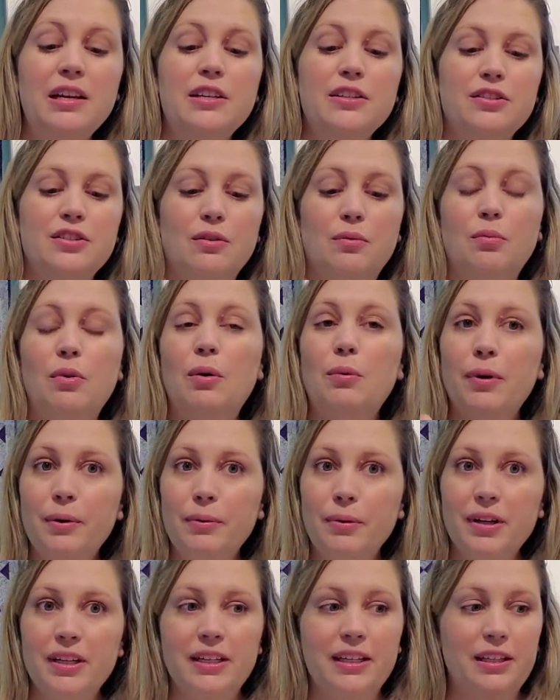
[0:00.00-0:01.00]
So what we
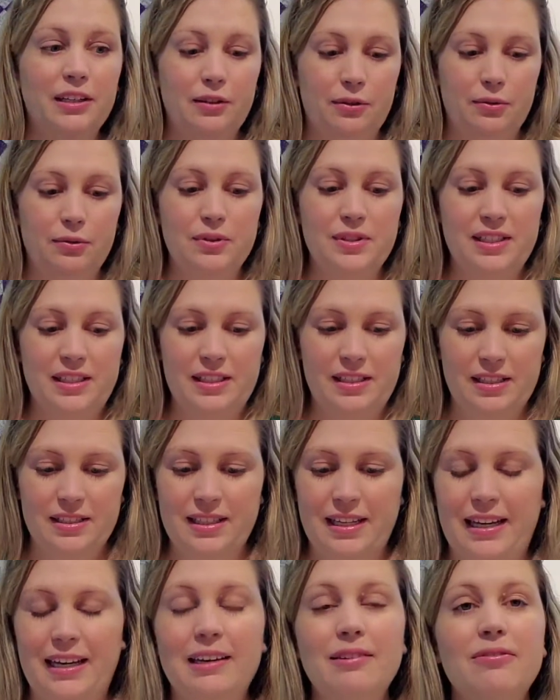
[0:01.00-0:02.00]
want to use is
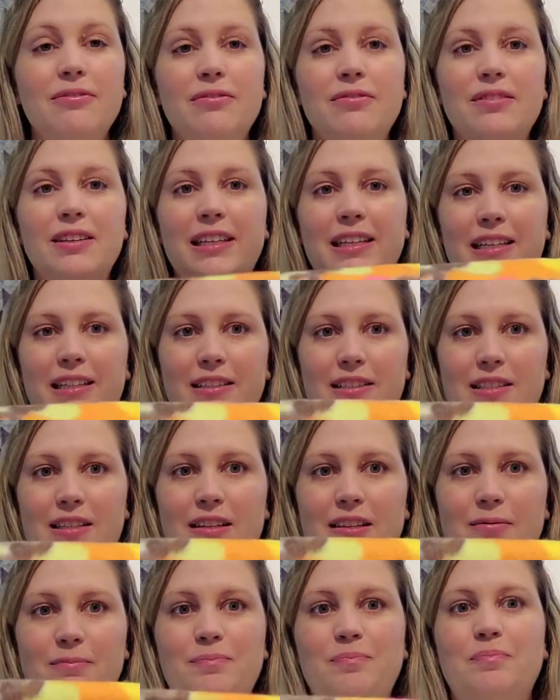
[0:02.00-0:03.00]
a fleece,
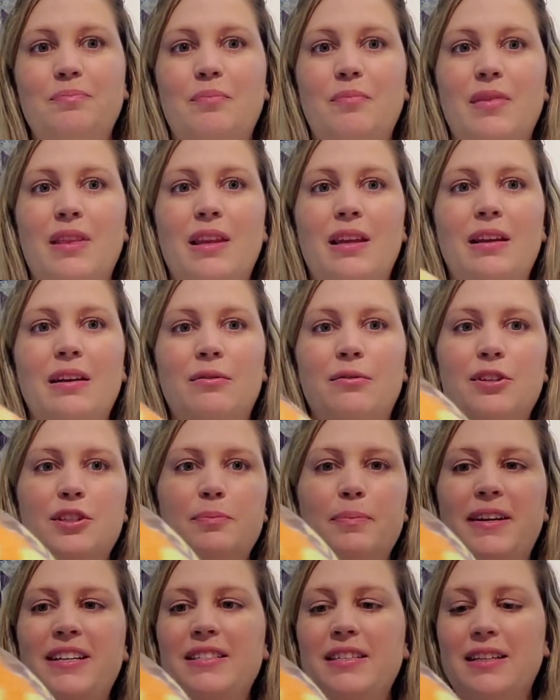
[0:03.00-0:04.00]

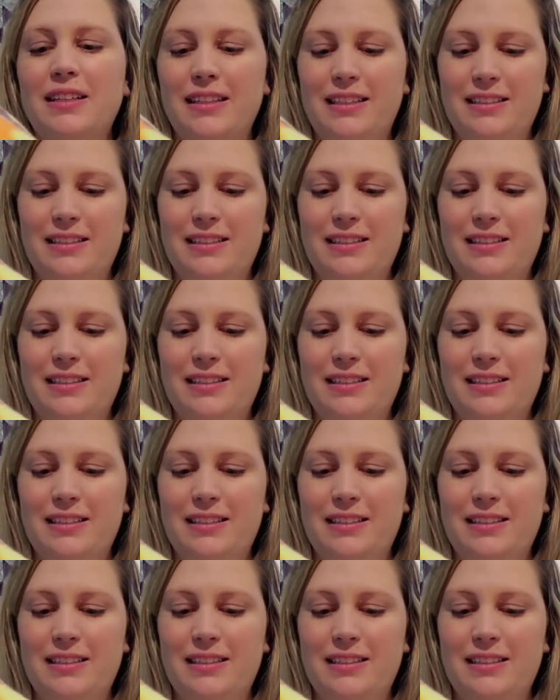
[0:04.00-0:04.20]
which basically